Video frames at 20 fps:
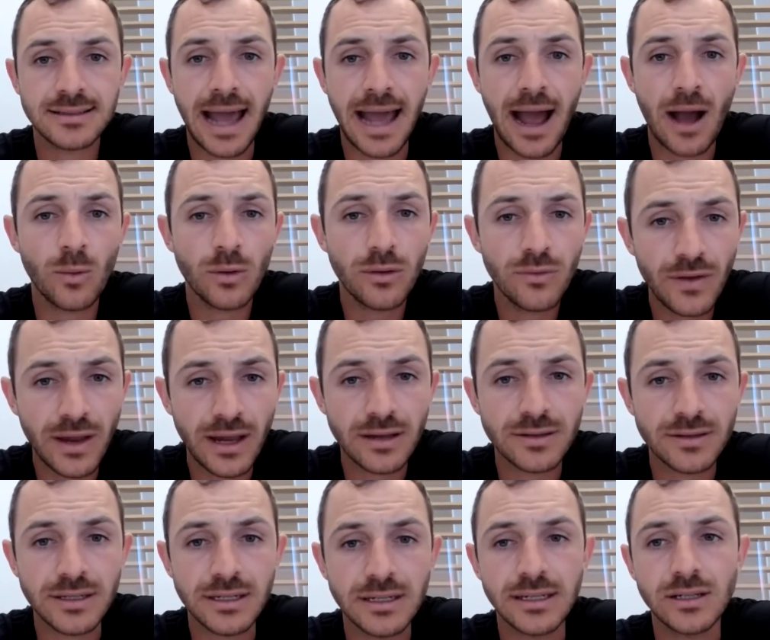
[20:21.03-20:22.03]
how we
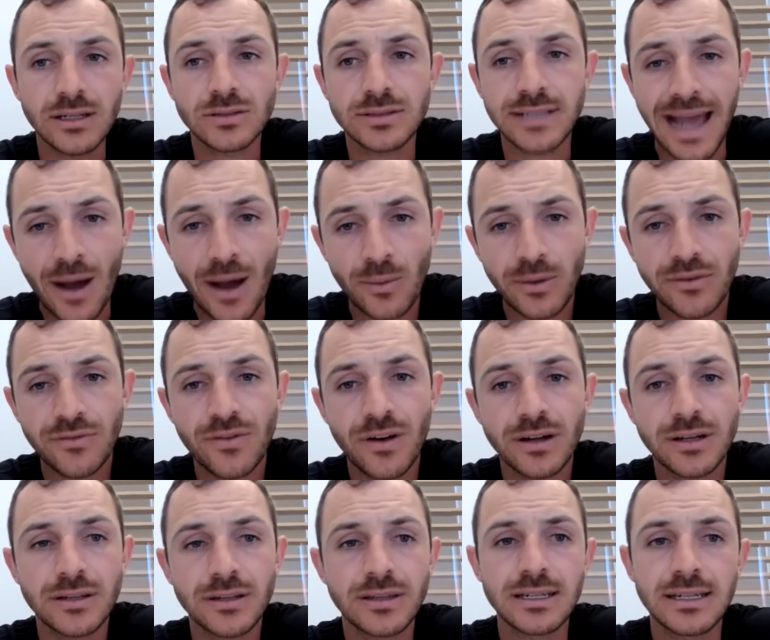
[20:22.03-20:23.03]
found the deals, how we
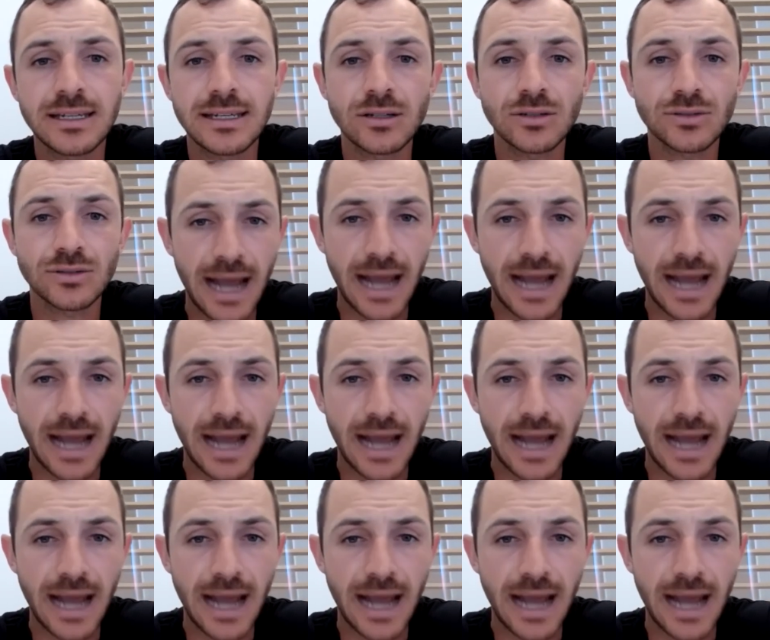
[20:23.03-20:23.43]
funded the deals,